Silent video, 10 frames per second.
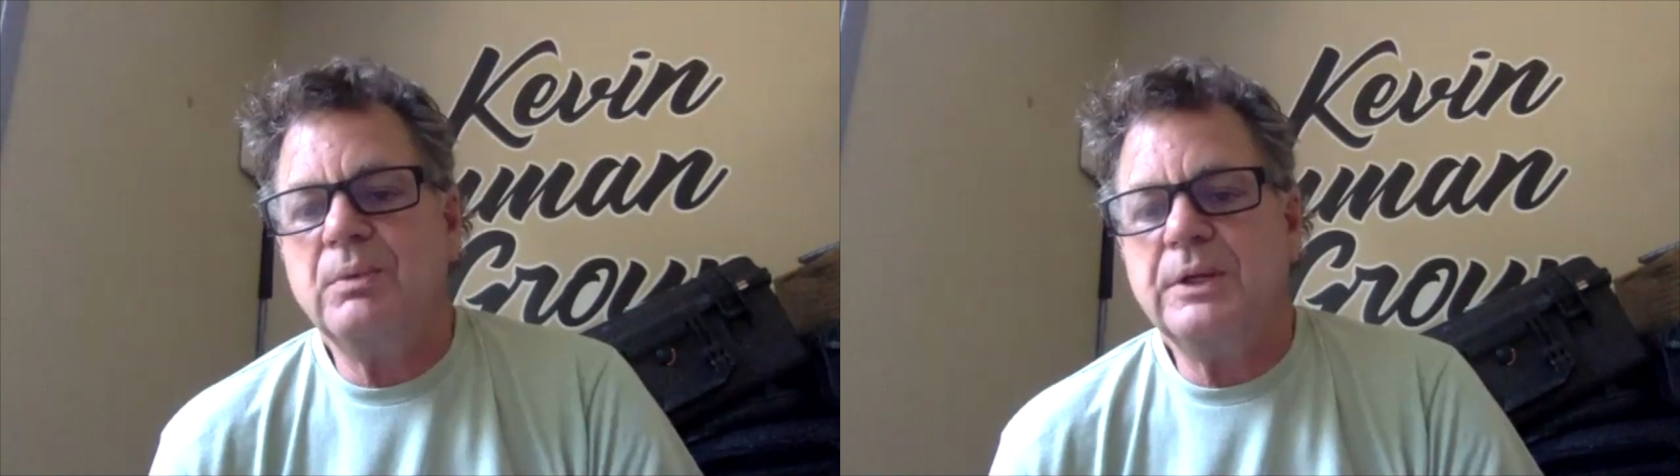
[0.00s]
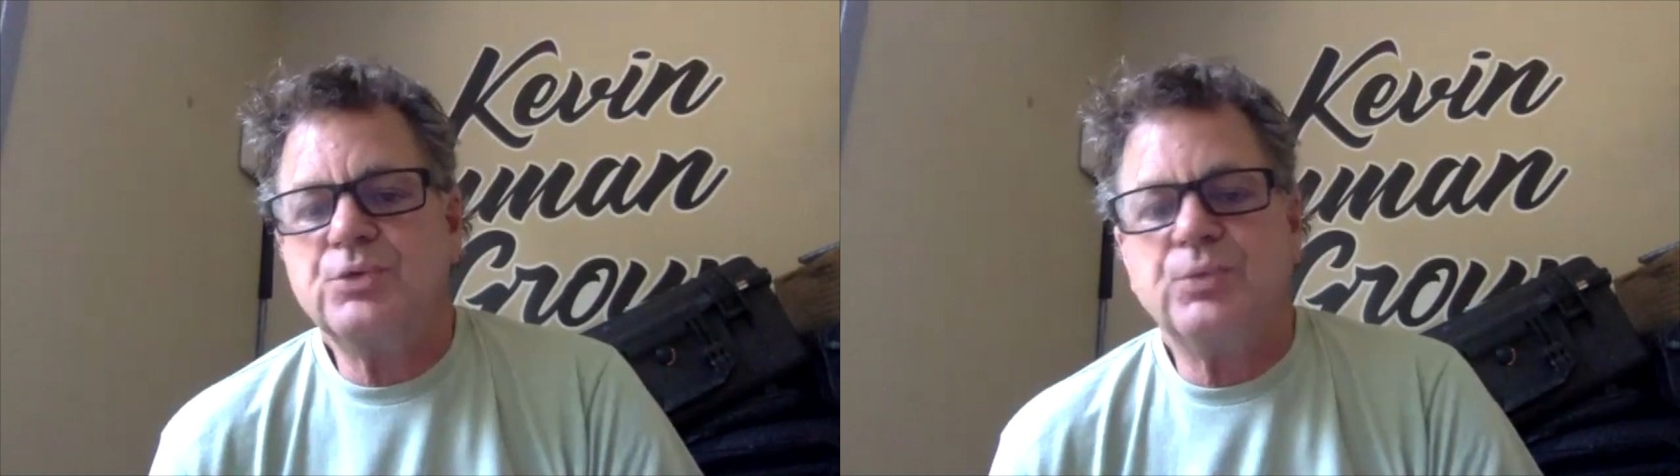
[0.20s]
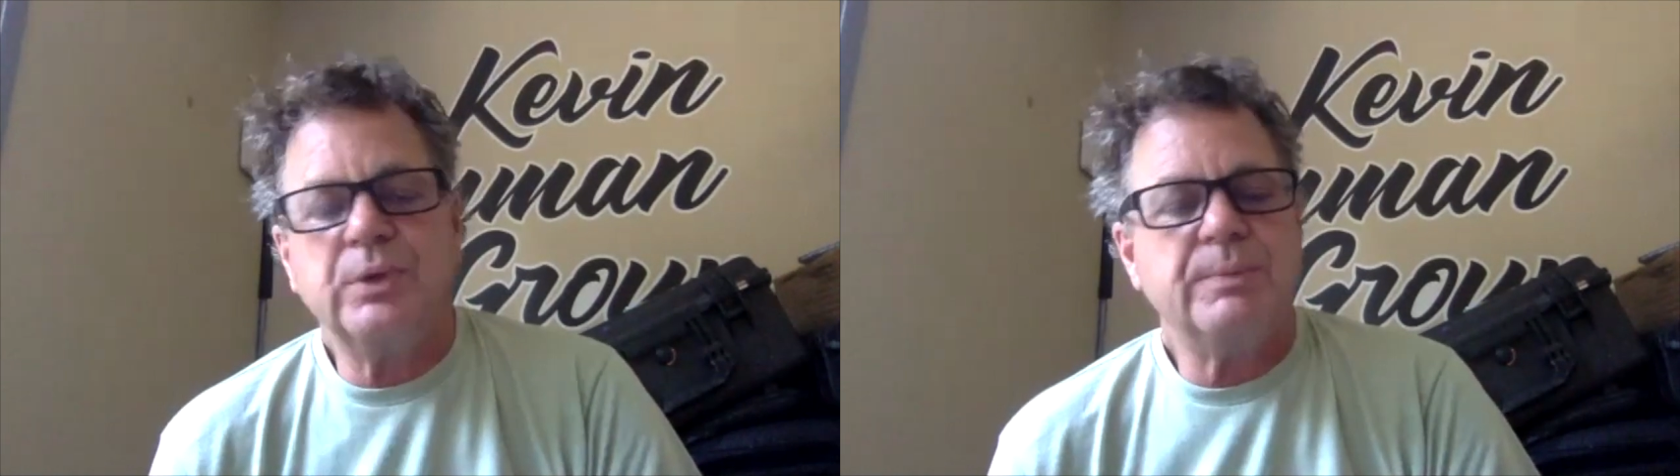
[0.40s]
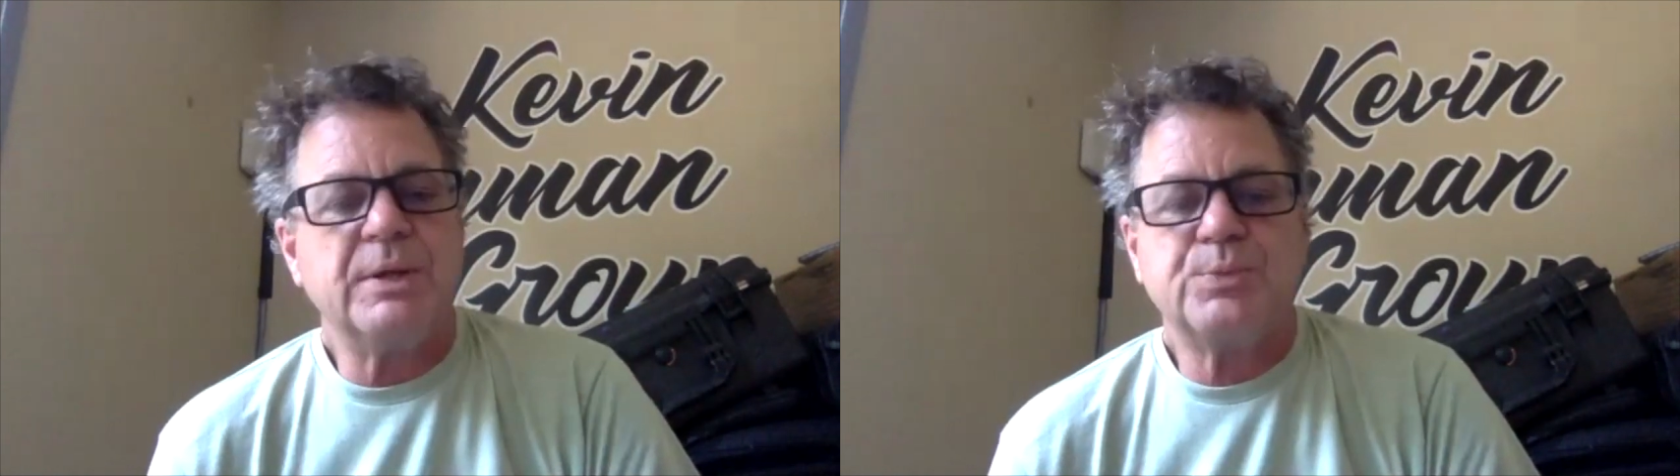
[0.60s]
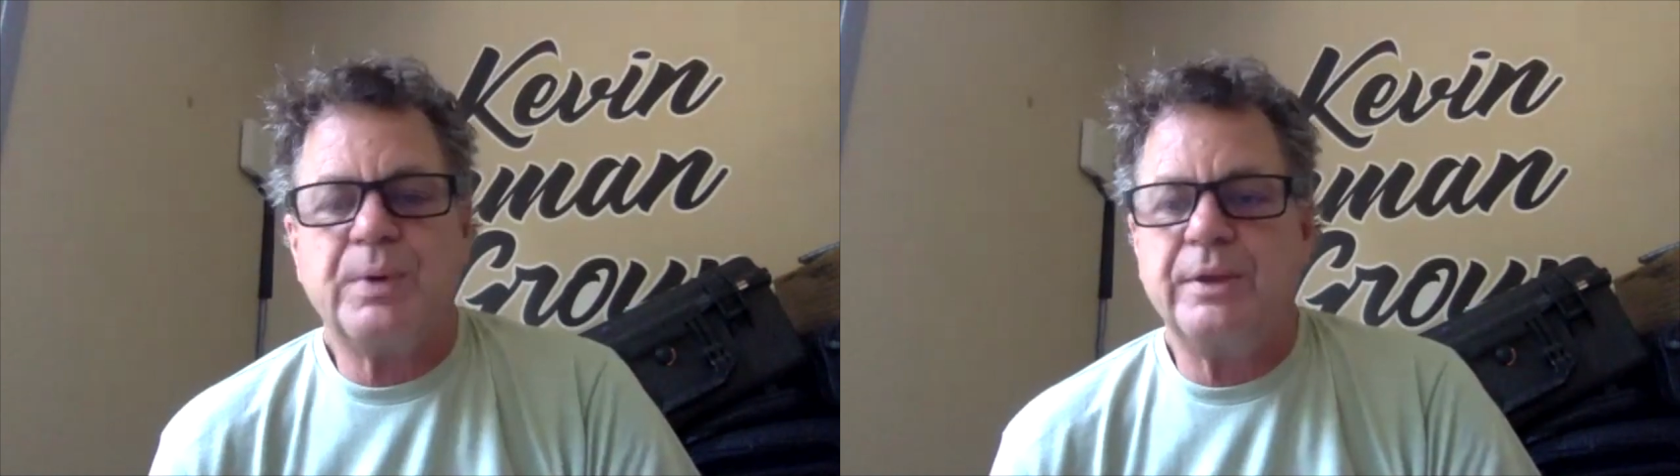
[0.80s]
It's really about
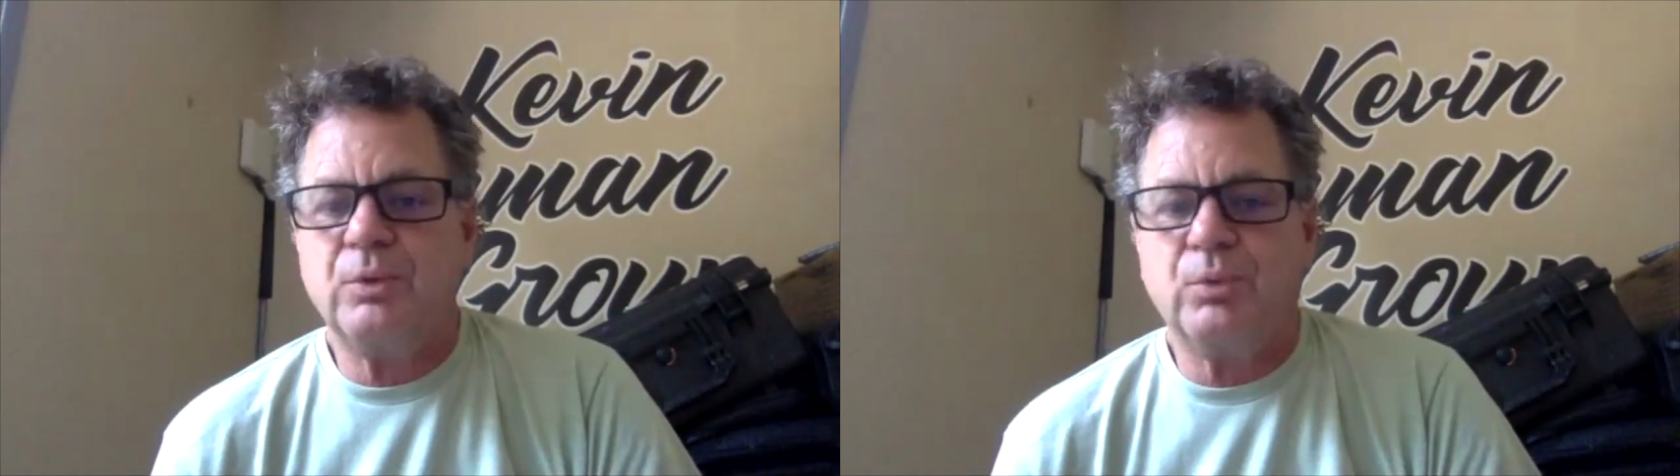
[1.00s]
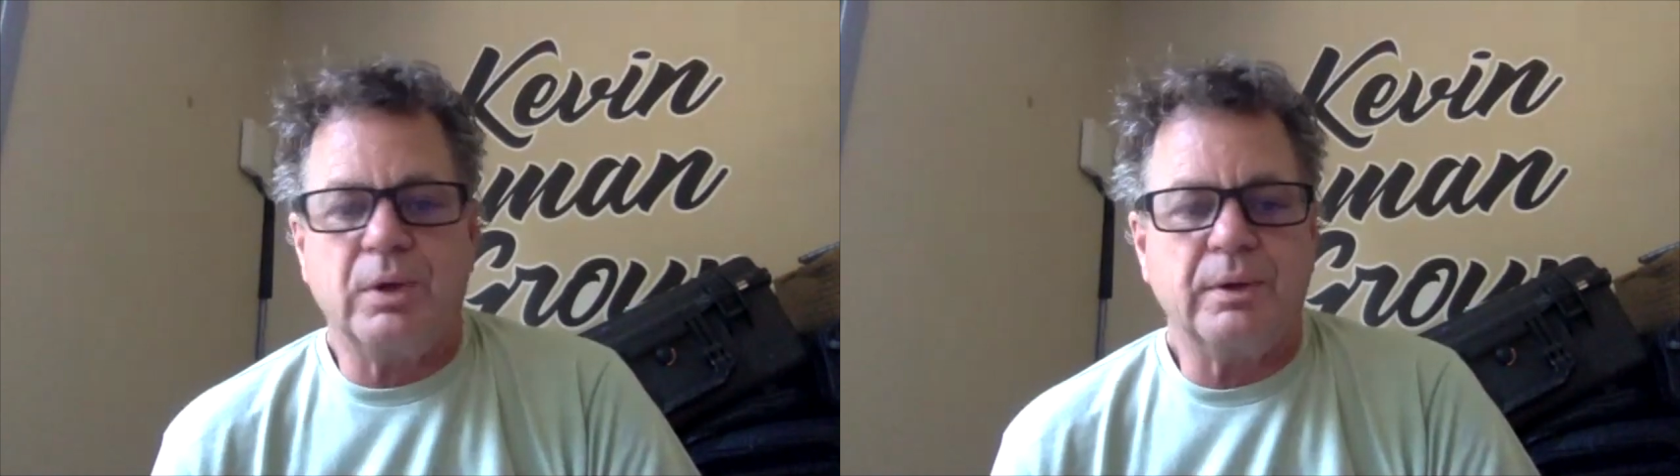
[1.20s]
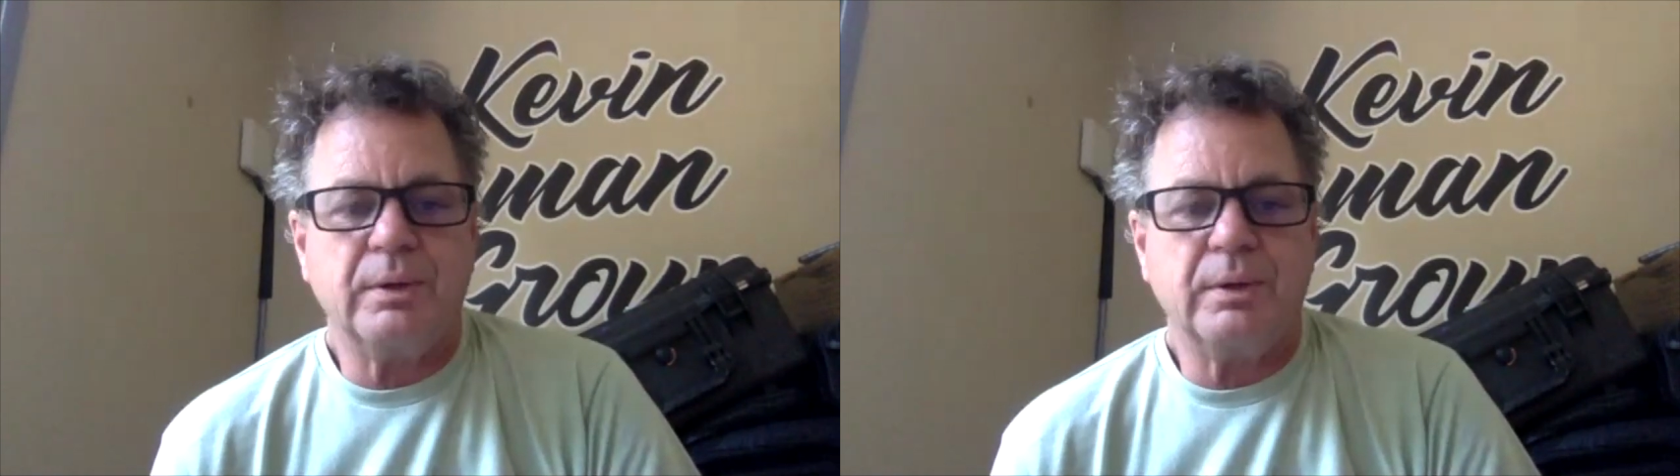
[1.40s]
spreading the word.